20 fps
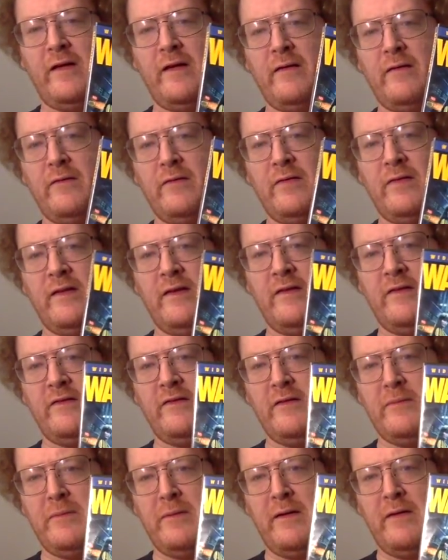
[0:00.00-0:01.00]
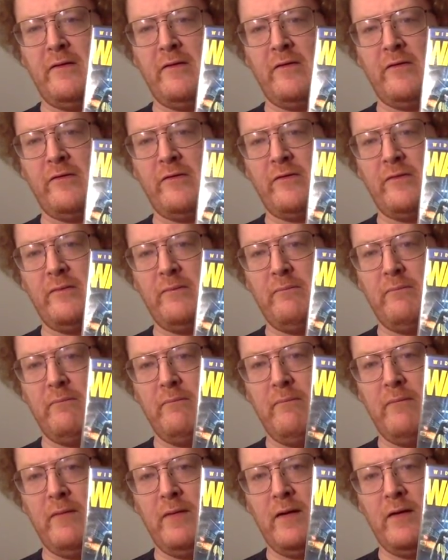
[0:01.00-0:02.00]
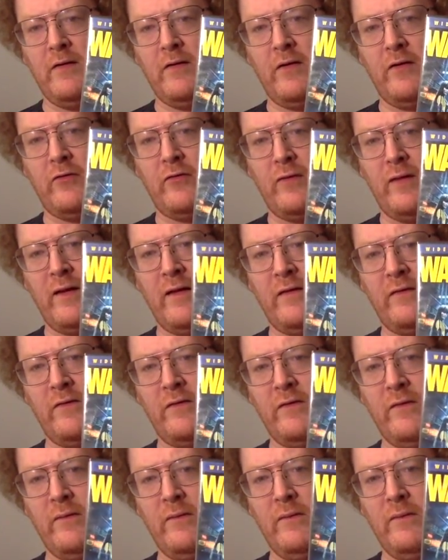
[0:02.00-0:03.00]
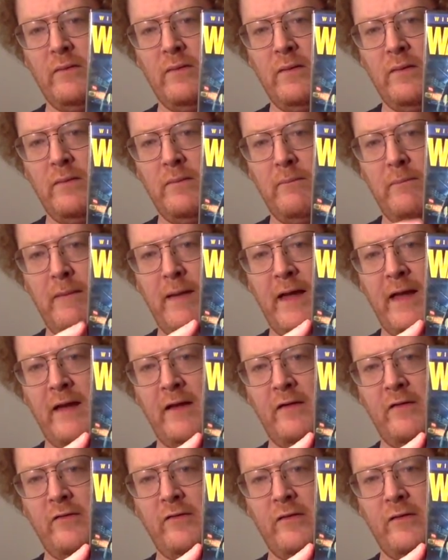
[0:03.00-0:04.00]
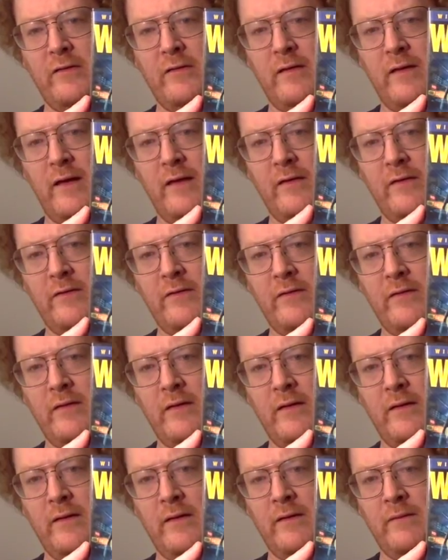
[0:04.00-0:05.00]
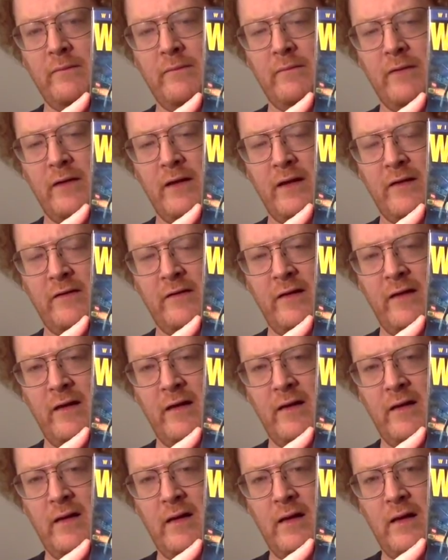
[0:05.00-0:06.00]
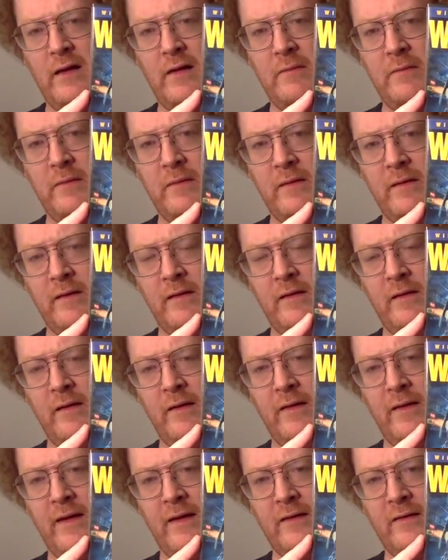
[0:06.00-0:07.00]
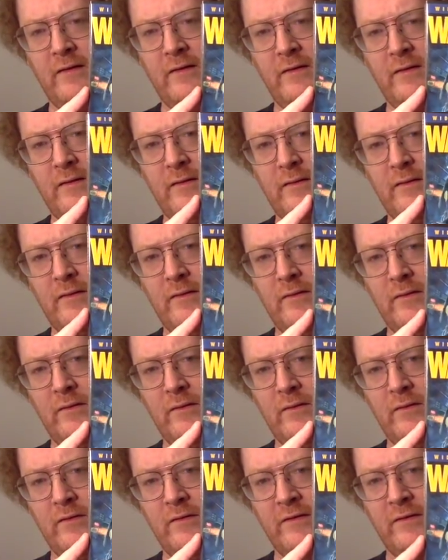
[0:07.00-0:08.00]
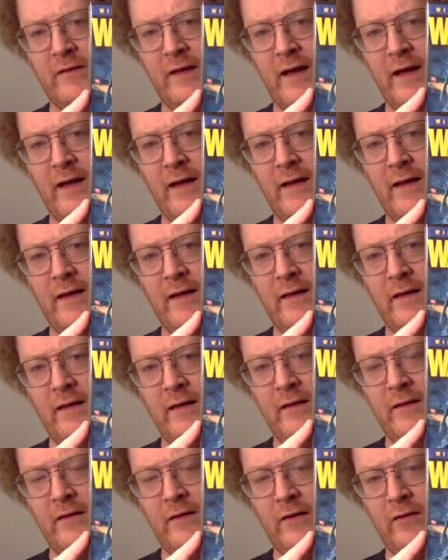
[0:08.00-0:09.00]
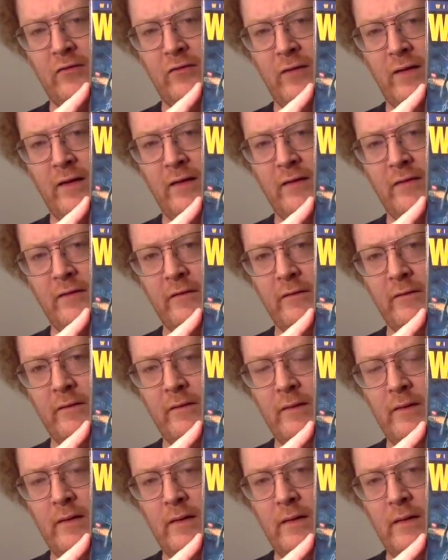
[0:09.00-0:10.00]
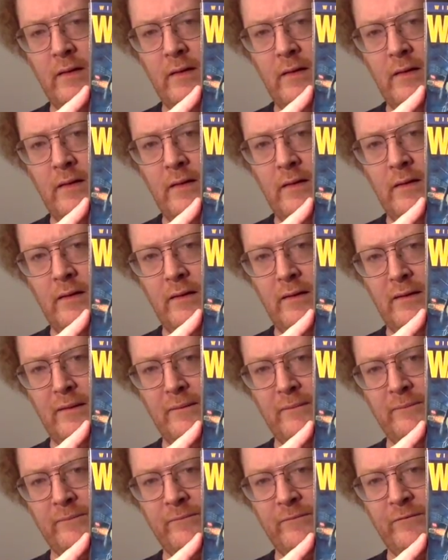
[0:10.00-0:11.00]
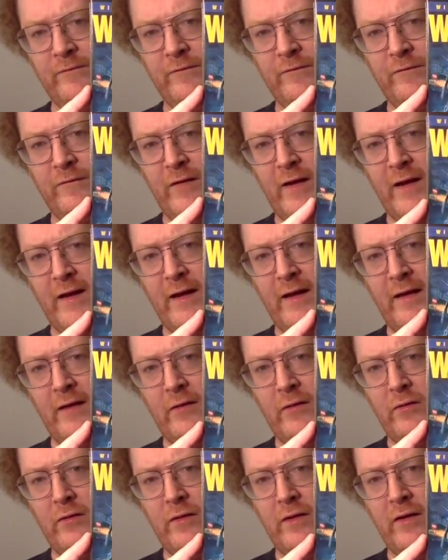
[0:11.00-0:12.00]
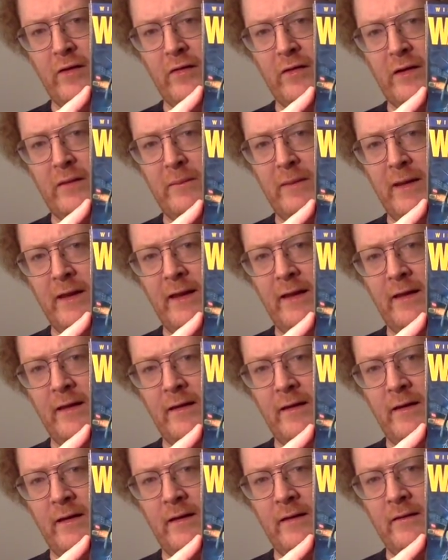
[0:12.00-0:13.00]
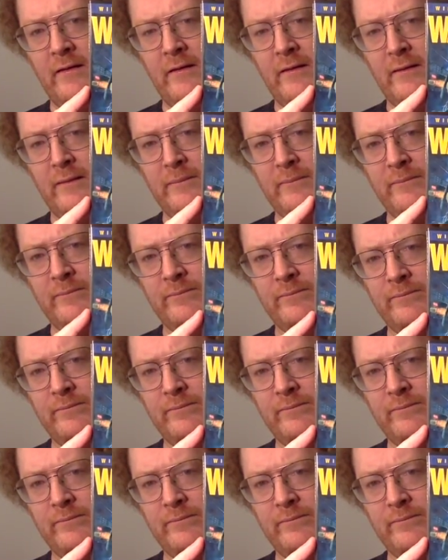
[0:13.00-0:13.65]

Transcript: how these superheroes are, are trying to manage in today's in, in well not today, but in, in that society and, and trying to um, find out who killed the comedian and um,